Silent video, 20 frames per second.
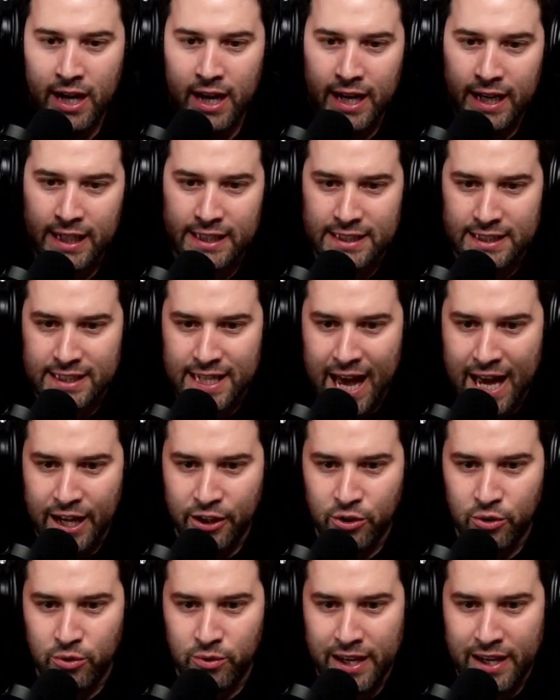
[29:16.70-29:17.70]
is
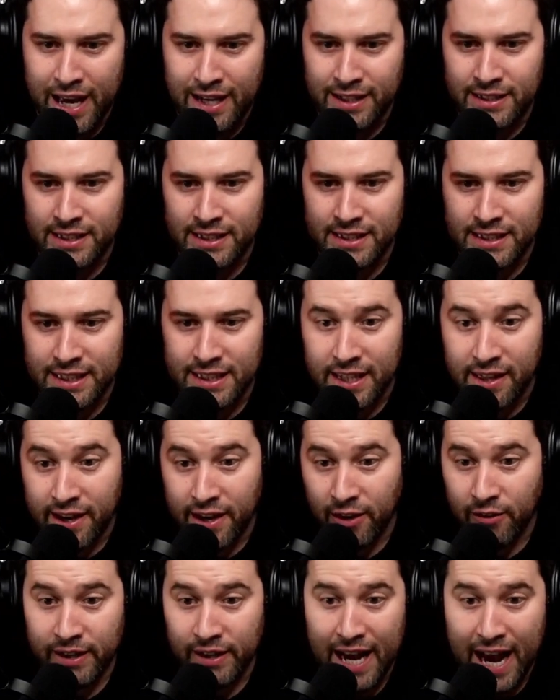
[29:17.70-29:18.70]
that you get to see
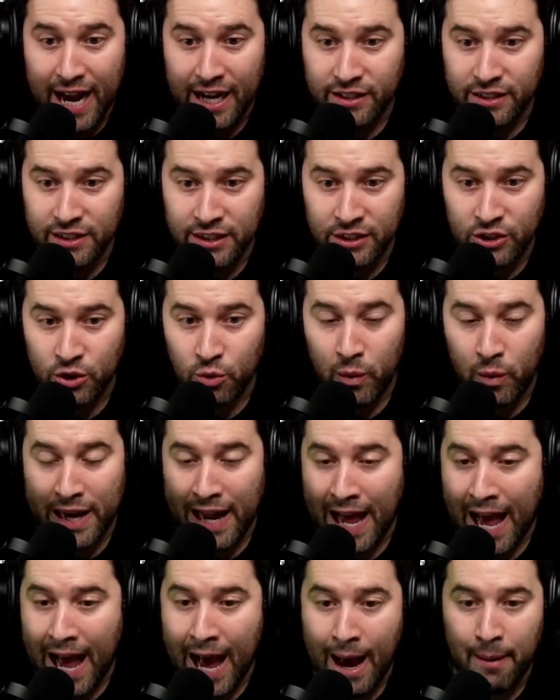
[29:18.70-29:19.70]
their reaction to what
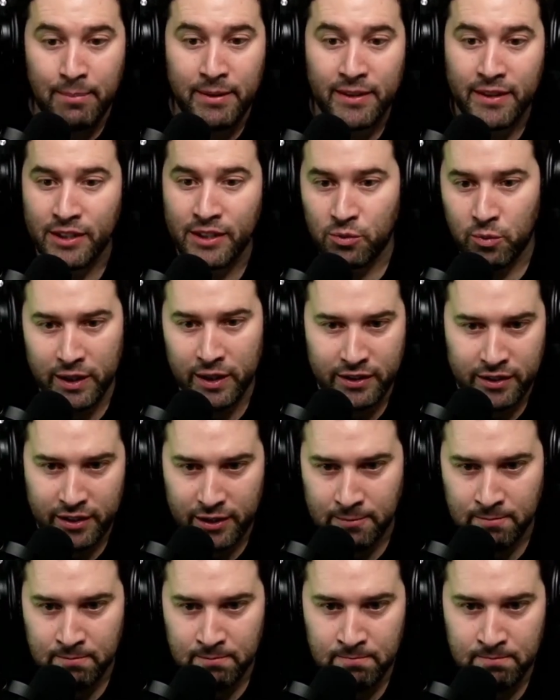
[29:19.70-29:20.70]
happened this
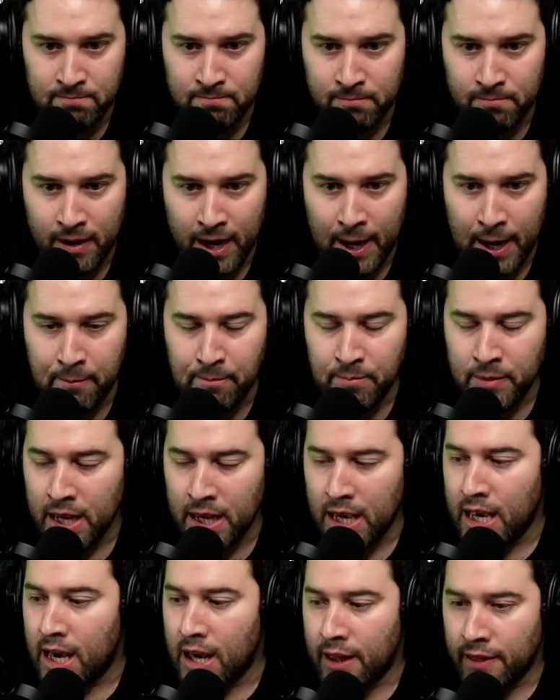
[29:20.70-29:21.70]
winter, right?
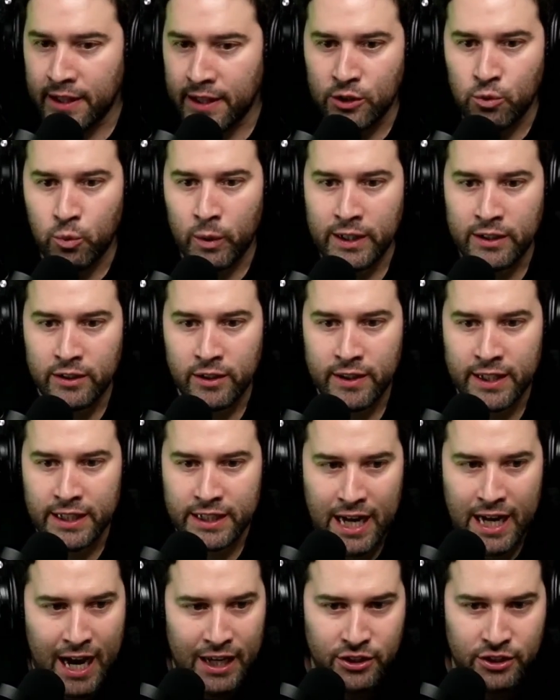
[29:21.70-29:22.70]
This winter, the
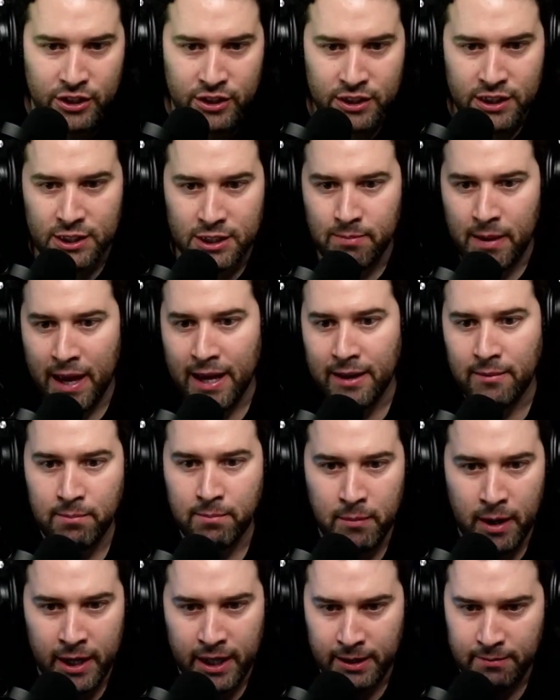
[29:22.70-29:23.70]
Dodgers spent
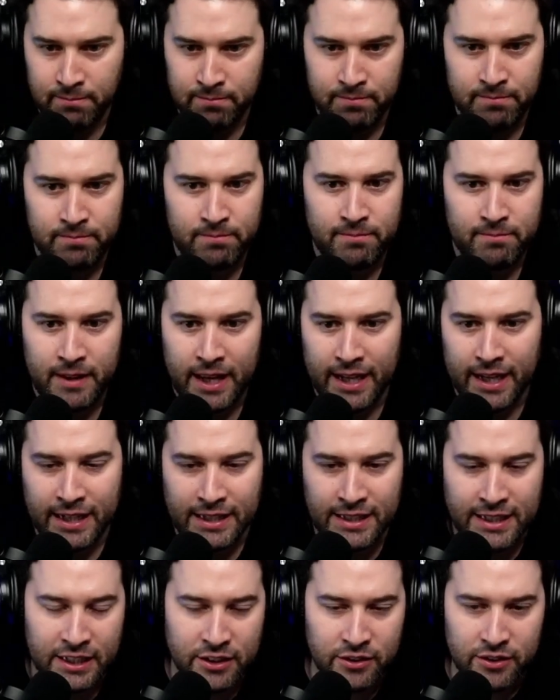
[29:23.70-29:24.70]
money. They
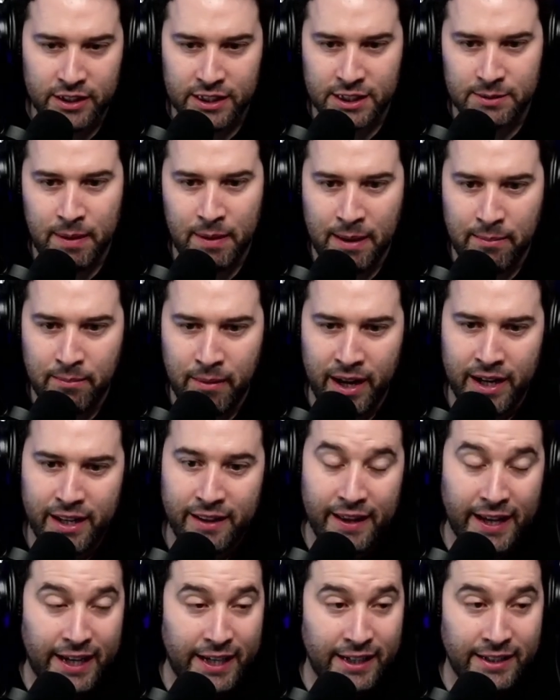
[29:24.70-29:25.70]
continue to spend money.
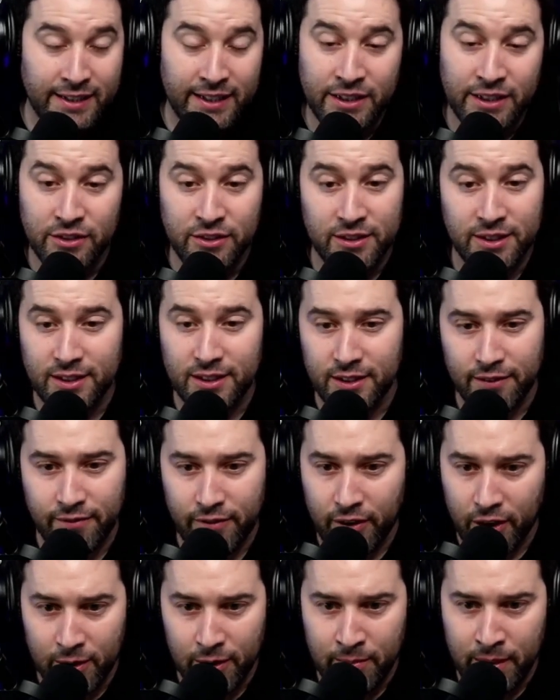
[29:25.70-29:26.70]
They continue to
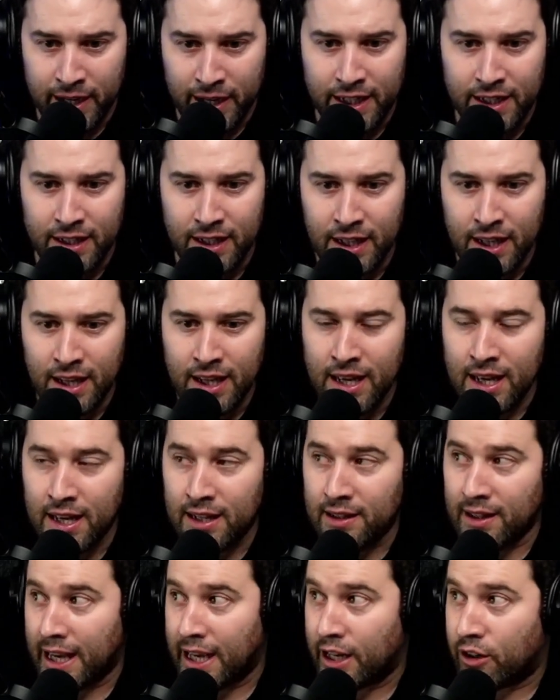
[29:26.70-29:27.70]
defer money
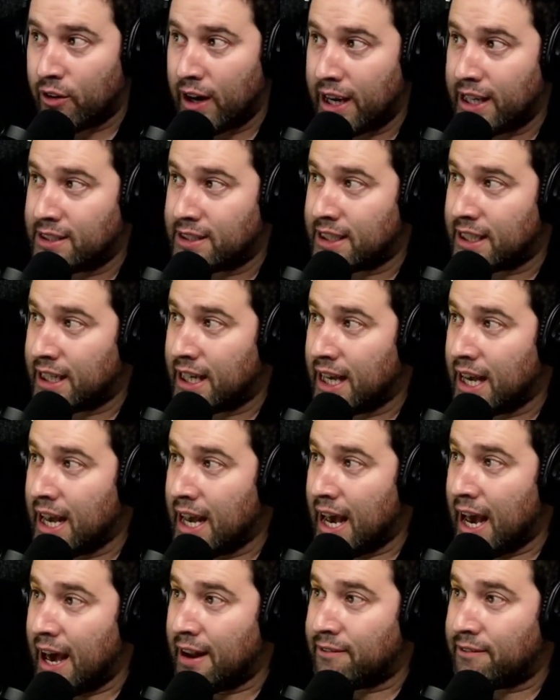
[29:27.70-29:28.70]
like crazy.
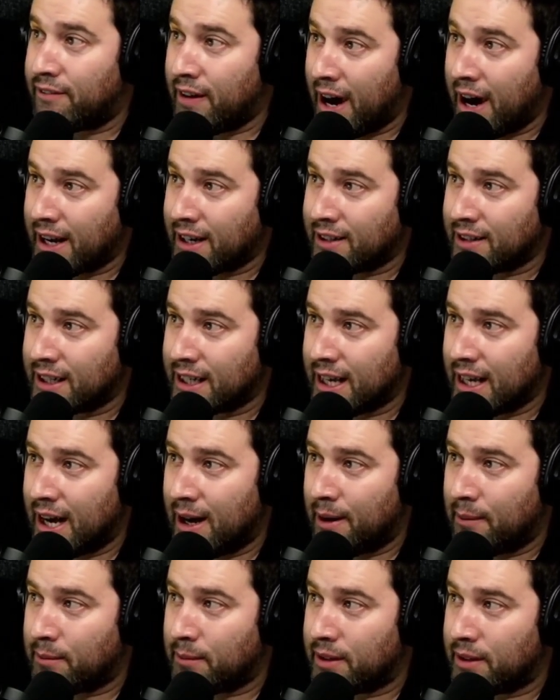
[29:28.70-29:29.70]
And finally,
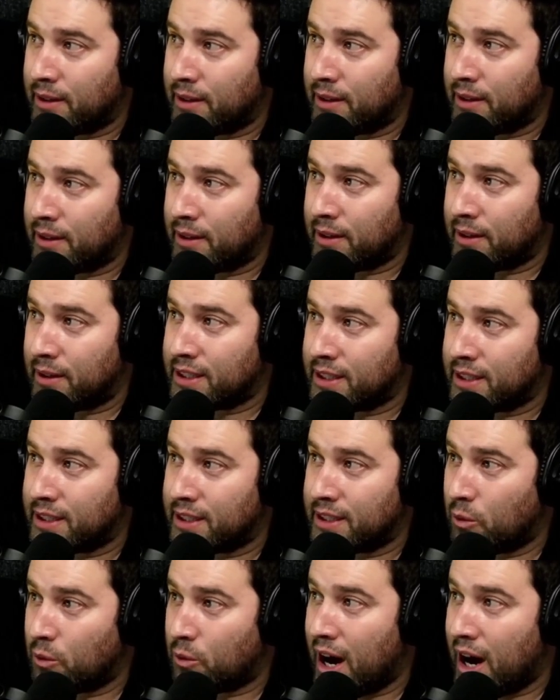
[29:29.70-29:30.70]
this is
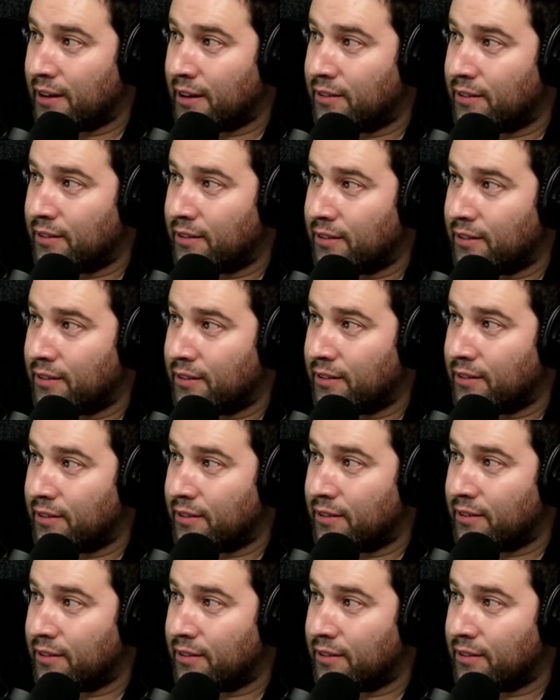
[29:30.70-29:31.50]
SNY, finally